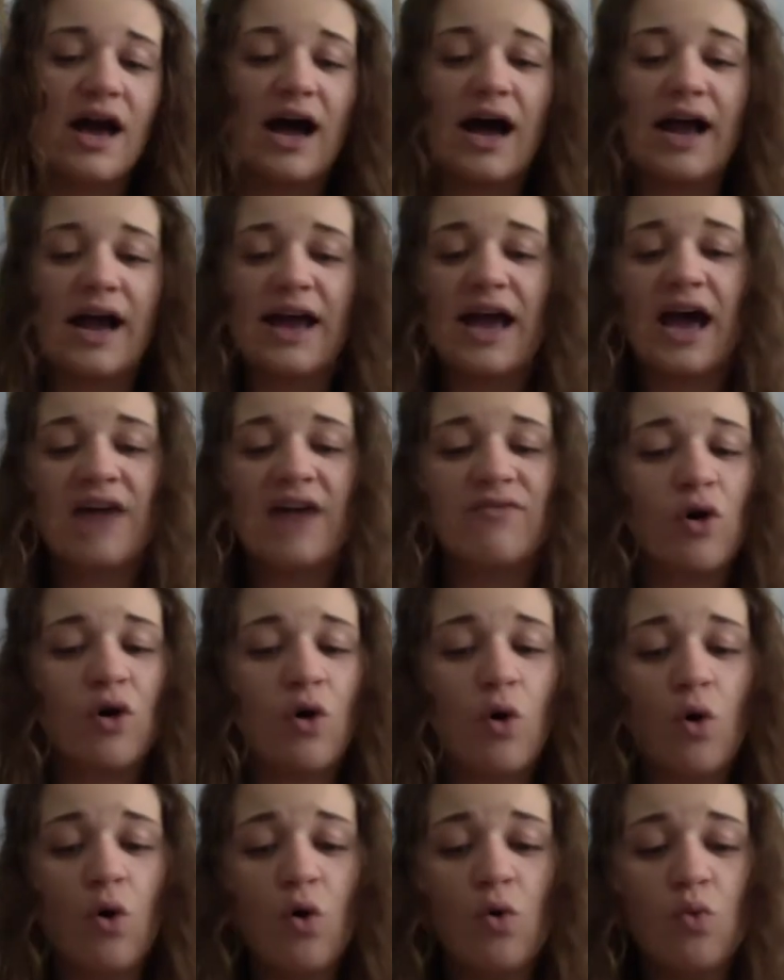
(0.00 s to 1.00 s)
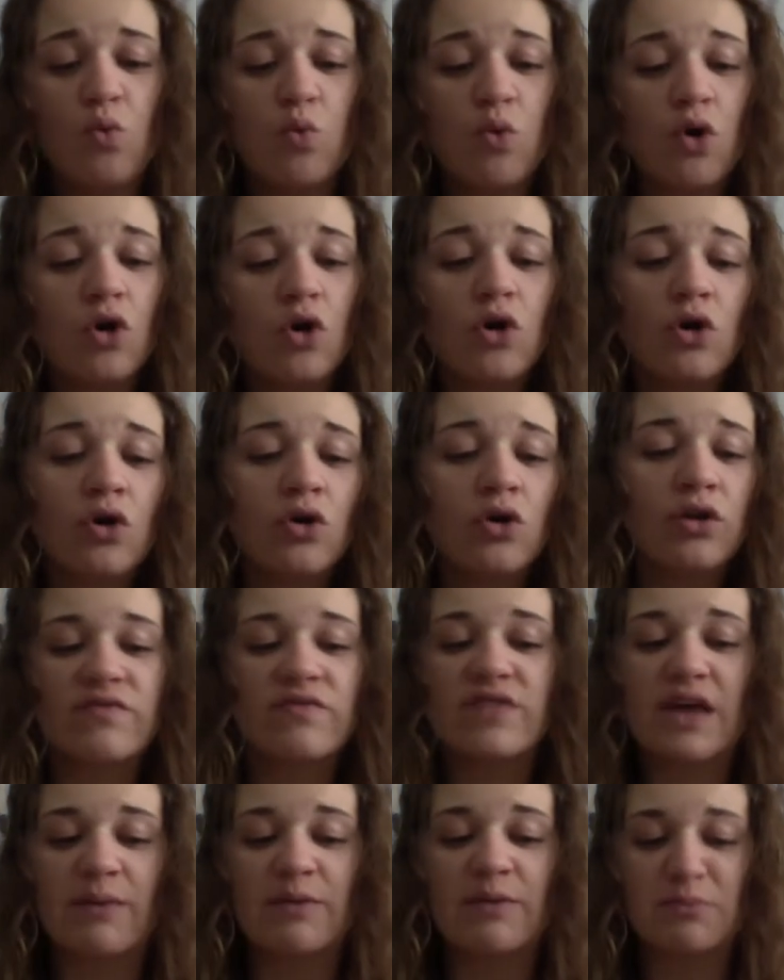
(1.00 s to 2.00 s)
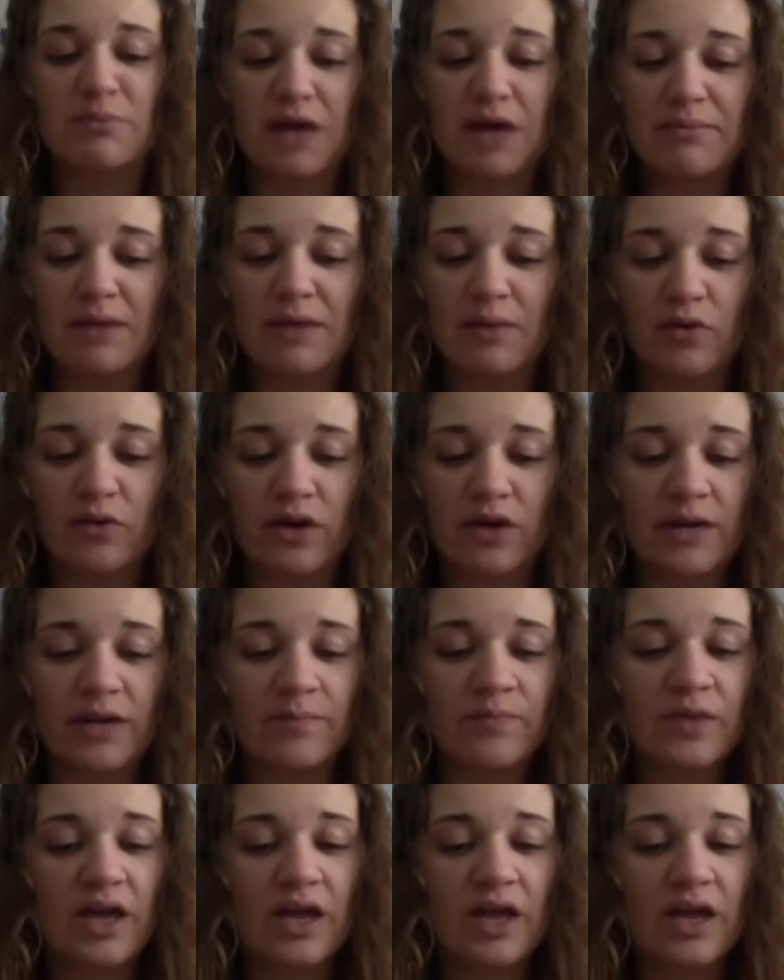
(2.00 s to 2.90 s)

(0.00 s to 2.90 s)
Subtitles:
I have a whole world of them in my memory.